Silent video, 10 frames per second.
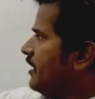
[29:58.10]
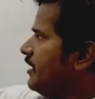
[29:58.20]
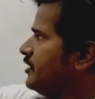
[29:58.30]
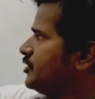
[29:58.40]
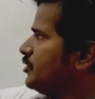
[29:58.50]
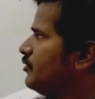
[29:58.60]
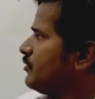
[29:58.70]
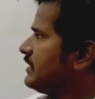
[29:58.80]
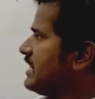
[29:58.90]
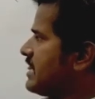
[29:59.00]

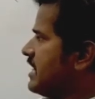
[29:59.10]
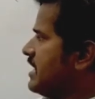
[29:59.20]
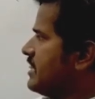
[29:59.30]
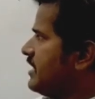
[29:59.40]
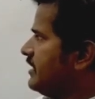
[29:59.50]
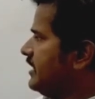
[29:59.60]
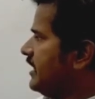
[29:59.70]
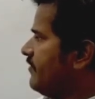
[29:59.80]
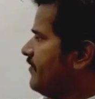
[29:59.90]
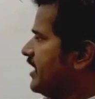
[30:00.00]
into, this is
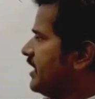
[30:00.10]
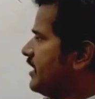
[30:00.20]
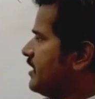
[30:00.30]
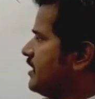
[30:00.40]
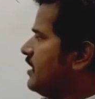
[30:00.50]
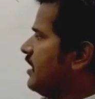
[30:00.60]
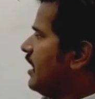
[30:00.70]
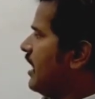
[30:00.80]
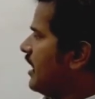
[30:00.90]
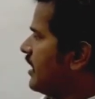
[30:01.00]
dV,
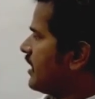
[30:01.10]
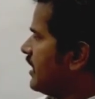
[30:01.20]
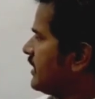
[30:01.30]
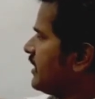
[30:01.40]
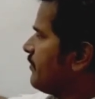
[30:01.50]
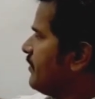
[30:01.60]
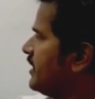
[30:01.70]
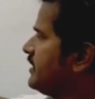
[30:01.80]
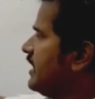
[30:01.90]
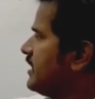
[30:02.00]
or nothing
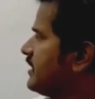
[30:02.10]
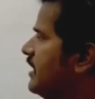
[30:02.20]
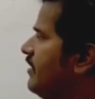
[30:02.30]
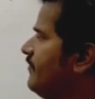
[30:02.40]
but delta